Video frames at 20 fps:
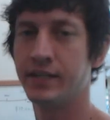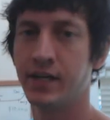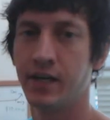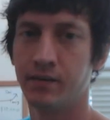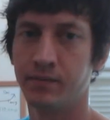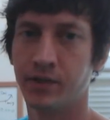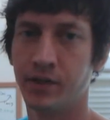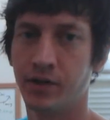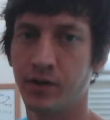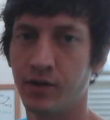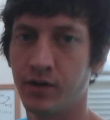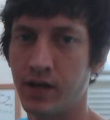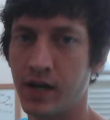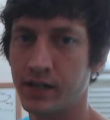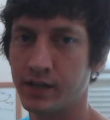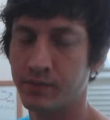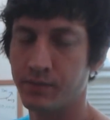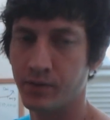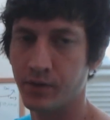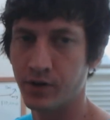income goal
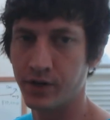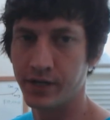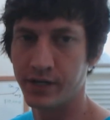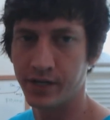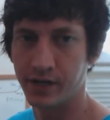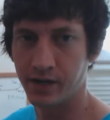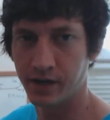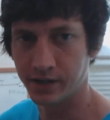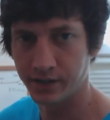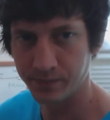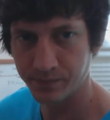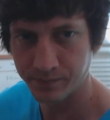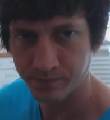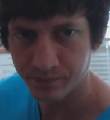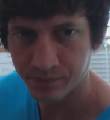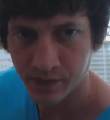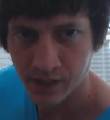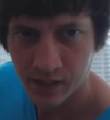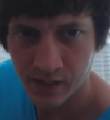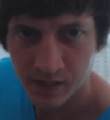on the board here, you
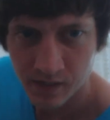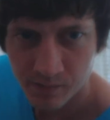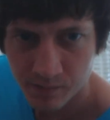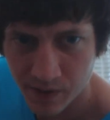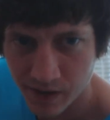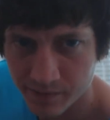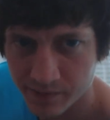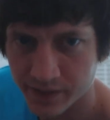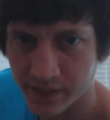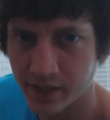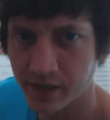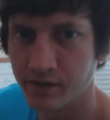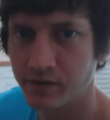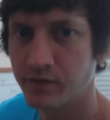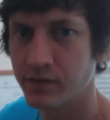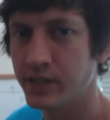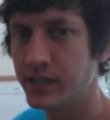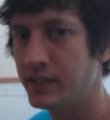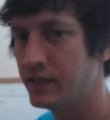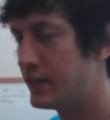probably
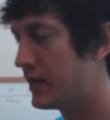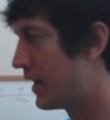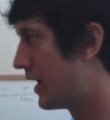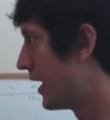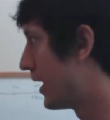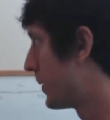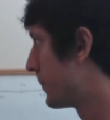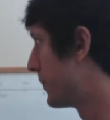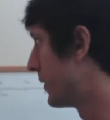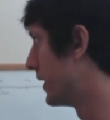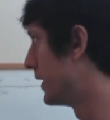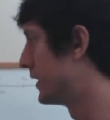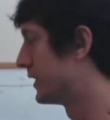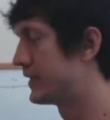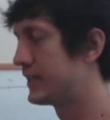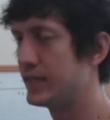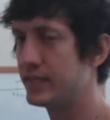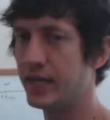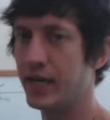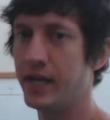can't read that, but
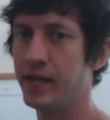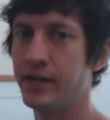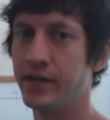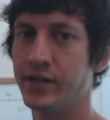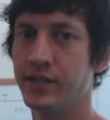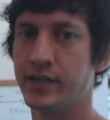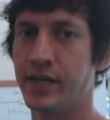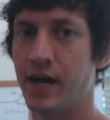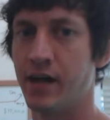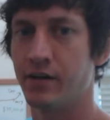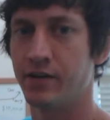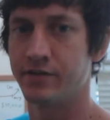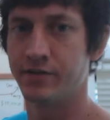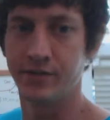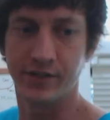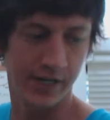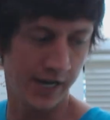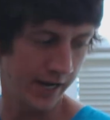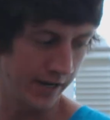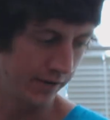it says $800
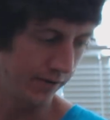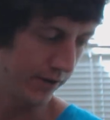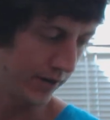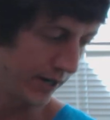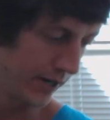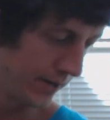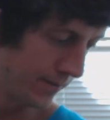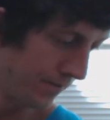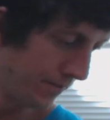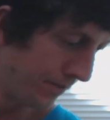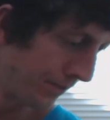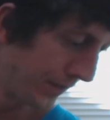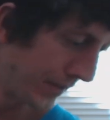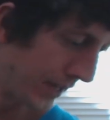for January.